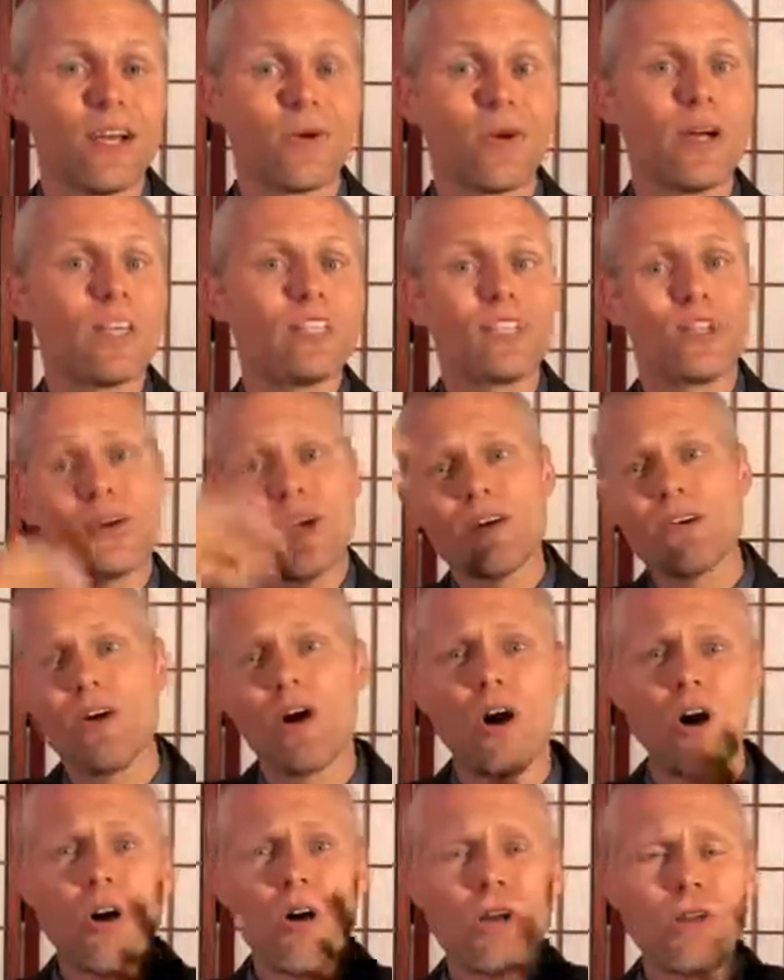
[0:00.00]
Right? So you
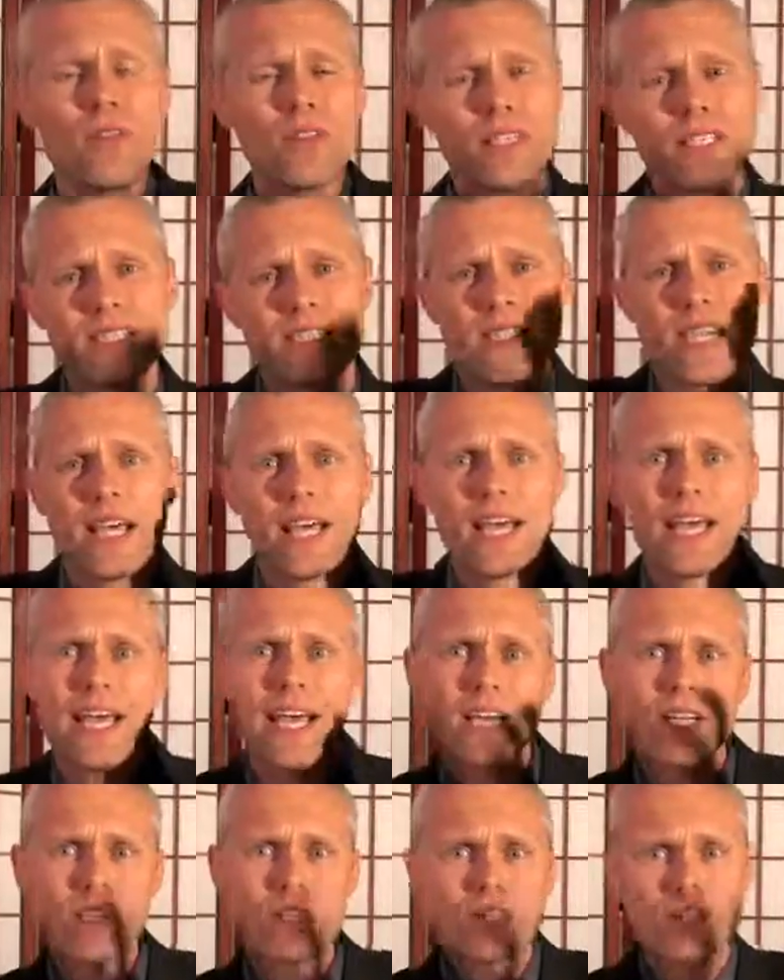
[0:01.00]
have all these
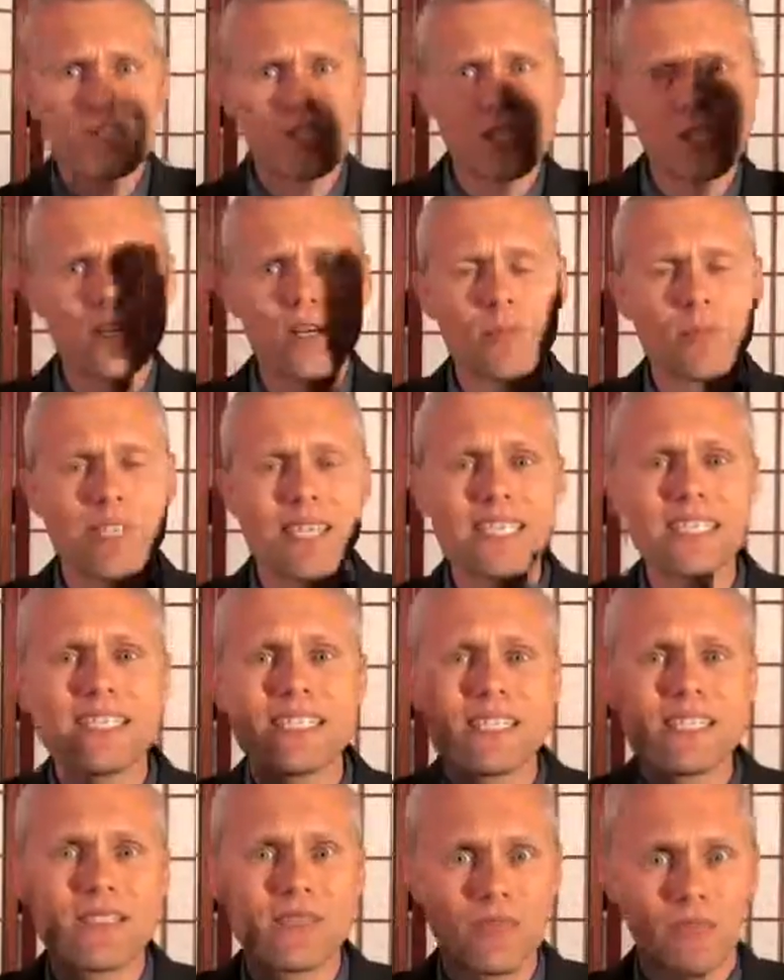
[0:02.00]
extra
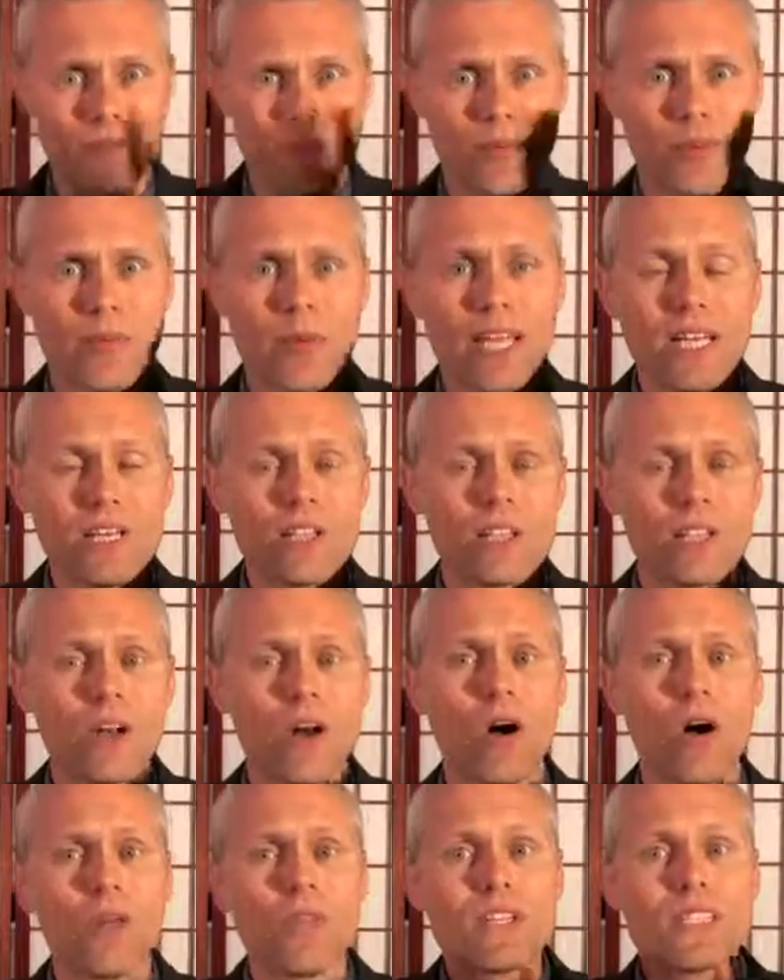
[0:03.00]
pieces of information.
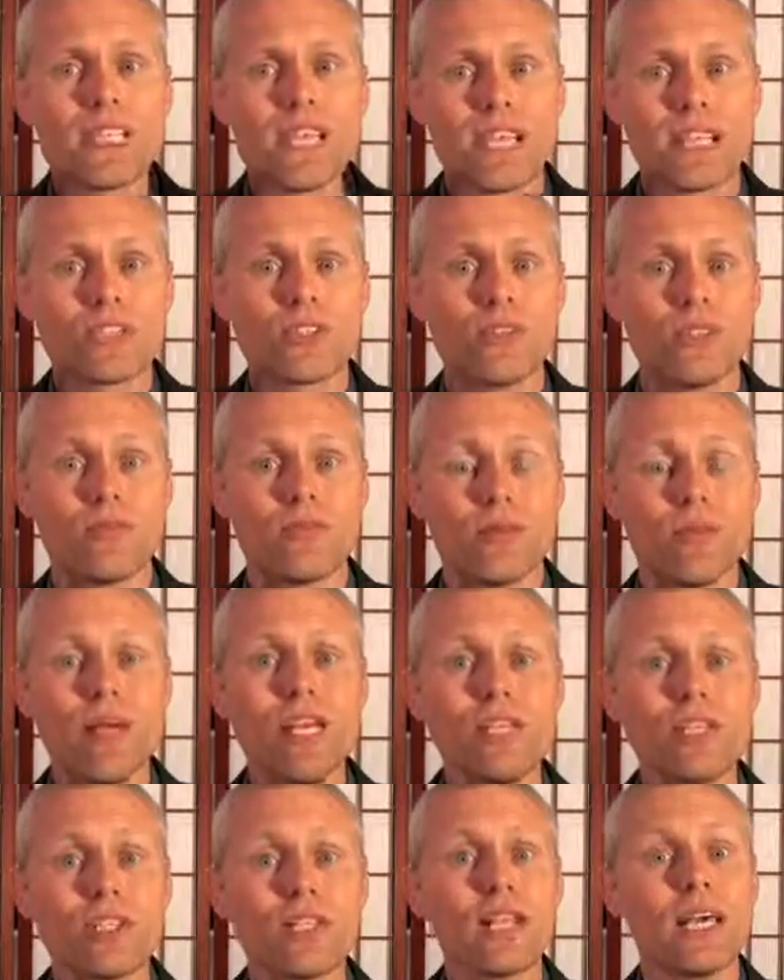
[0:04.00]
All this extra
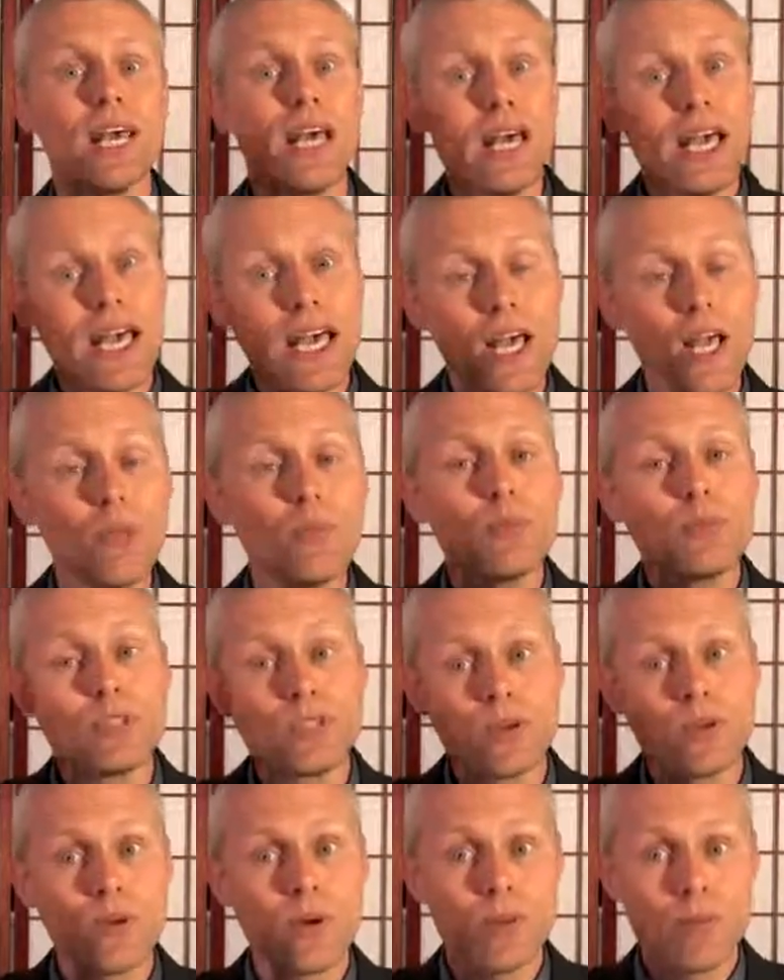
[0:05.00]
information
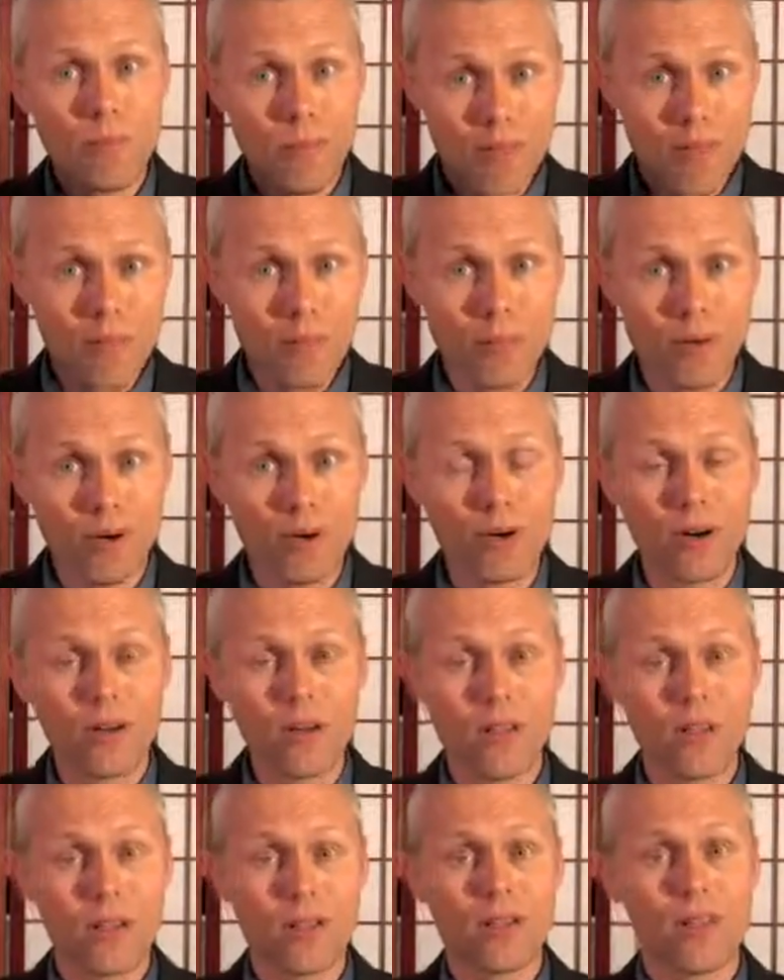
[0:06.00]
helps you
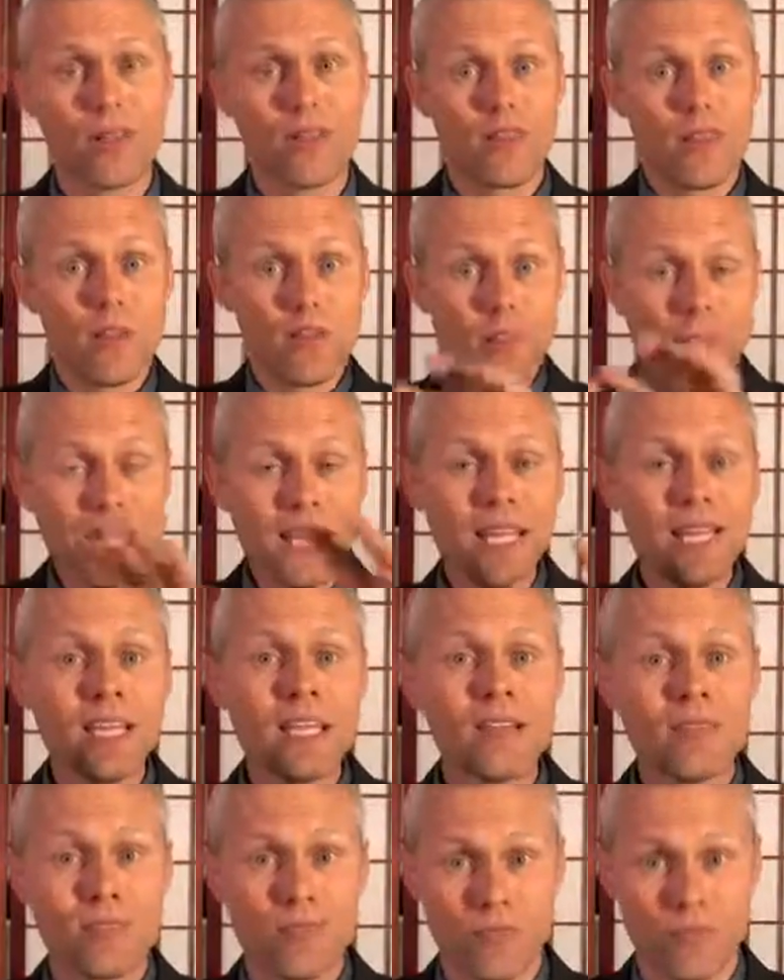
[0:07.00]
remember the
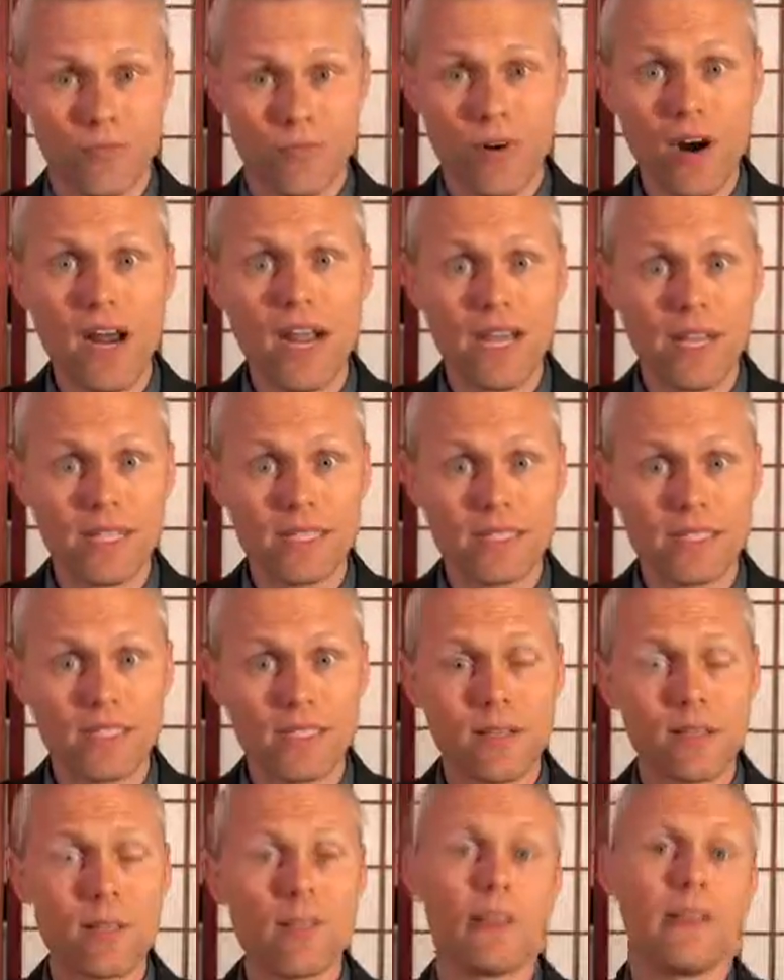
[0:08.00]
meaning of the
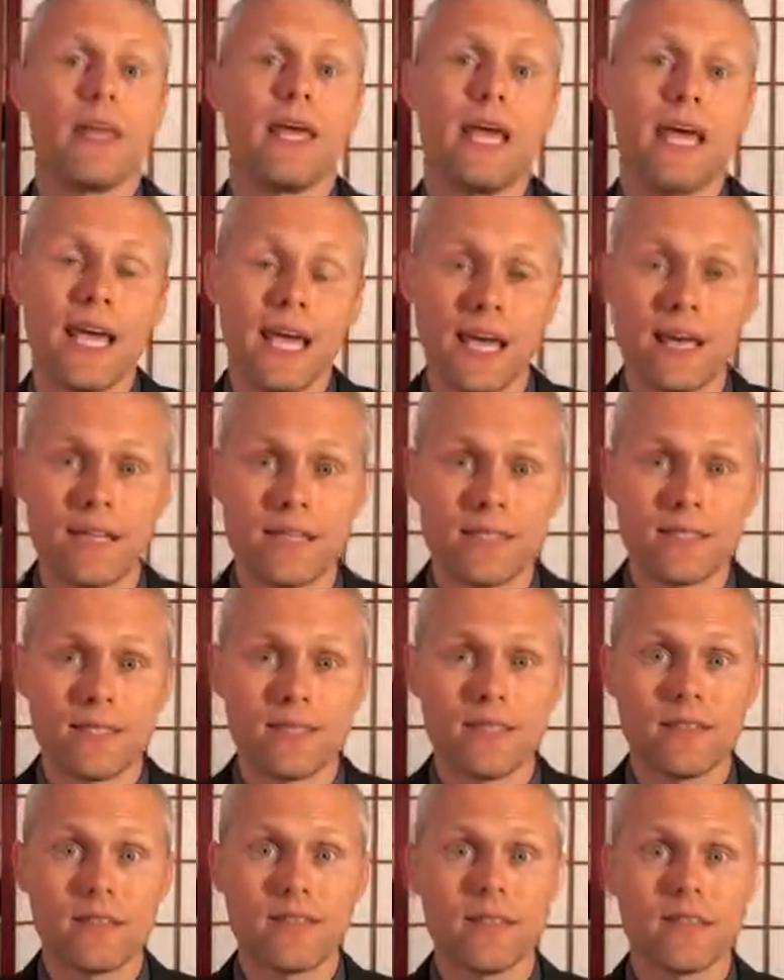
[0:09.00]
phrase and
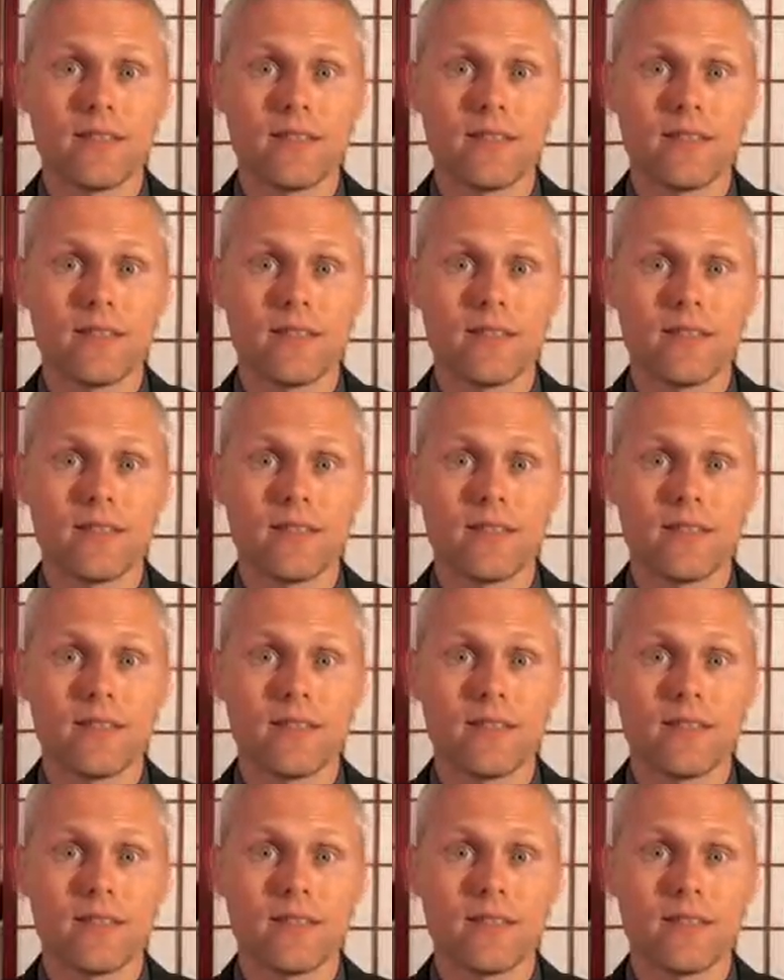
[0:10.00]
